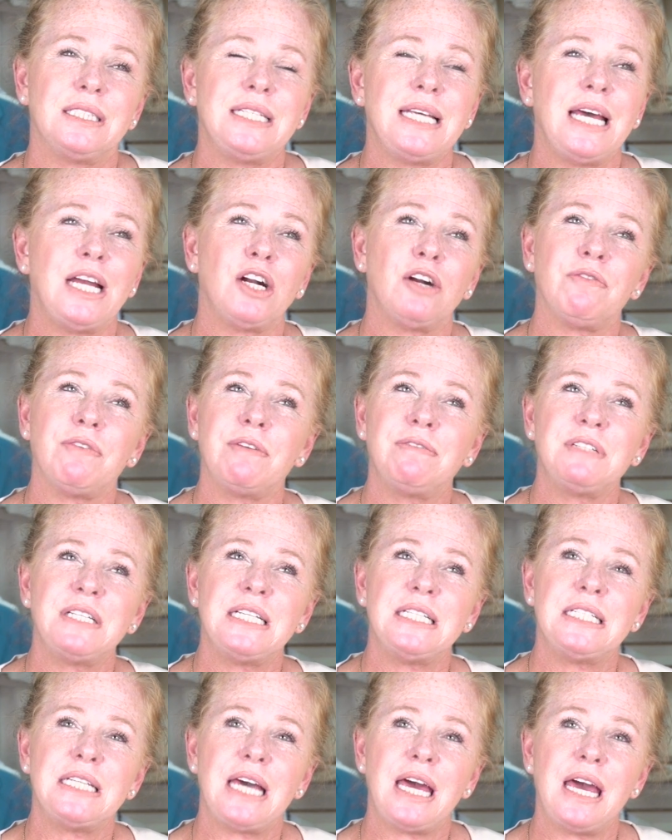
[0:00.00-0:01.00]
10 or
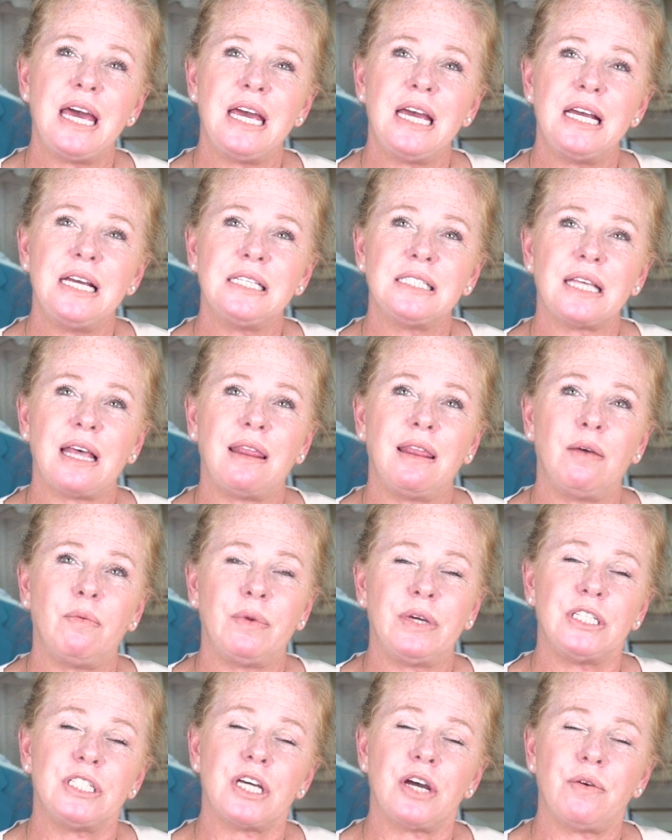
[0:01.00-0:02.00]
15 days. And then
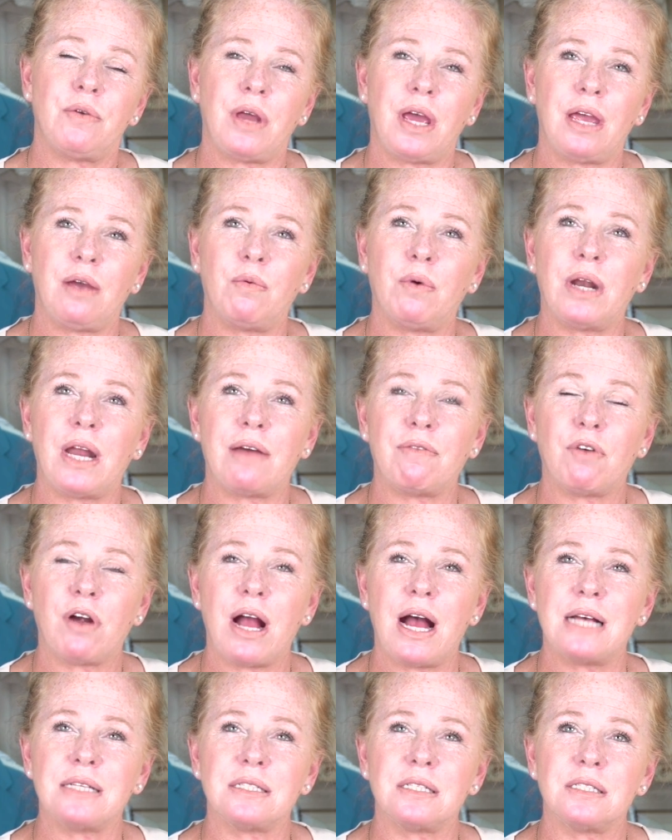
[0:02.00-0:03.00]
we donate whatever
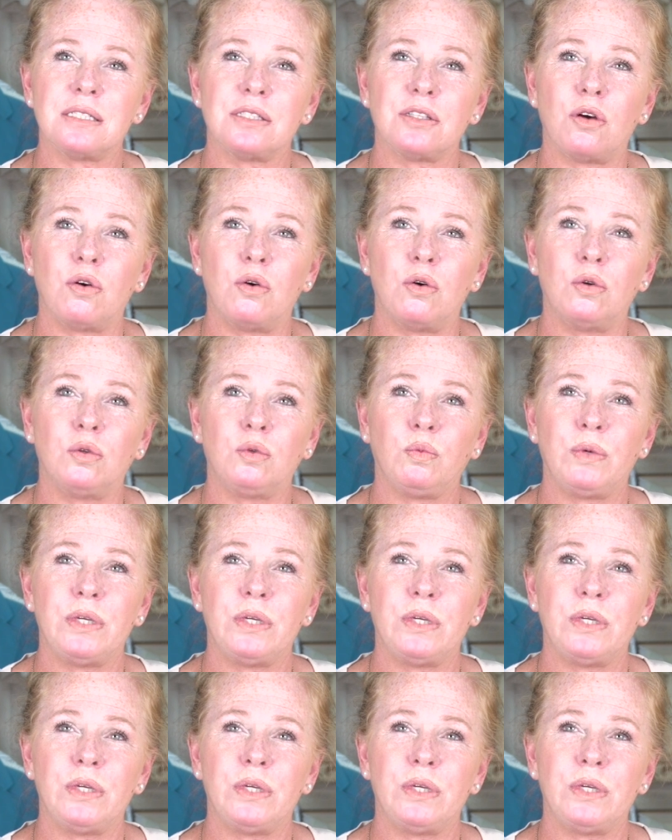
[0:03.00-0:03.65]
hasn't sold.